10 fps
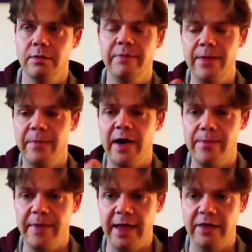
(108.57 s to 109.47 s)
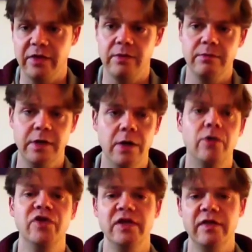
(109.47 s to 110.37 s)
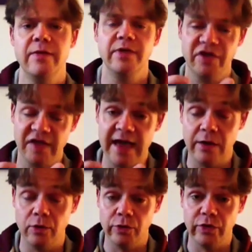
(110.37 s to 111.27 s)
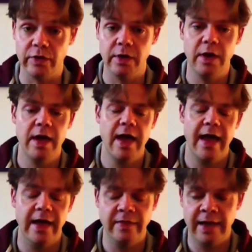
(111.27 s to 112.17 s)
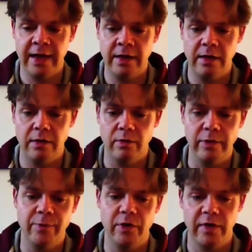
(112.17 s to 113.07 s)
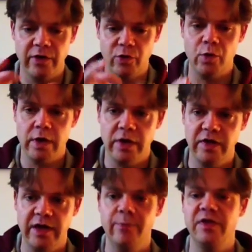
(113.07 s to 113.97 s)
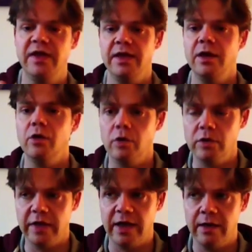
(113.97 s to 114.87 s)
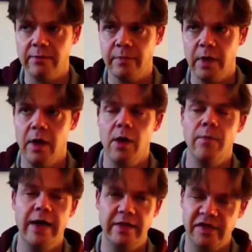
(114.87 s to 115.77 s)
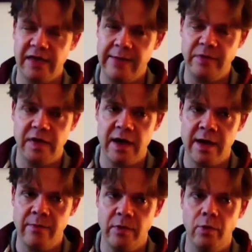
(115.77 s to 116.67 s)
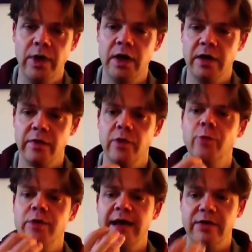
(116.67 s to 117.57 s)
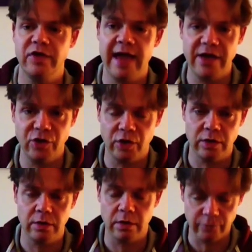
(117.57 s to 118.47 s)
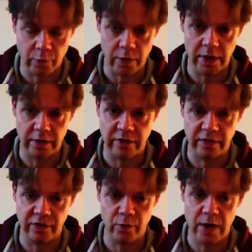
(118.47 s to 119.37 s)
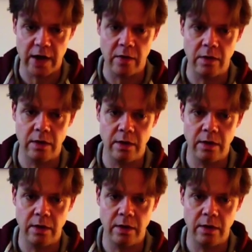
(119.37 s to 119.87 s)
bit by bit, you know, consider them as cells, and then we put those words in a particular order, but at the same time we learn the pronunciation of the words as well,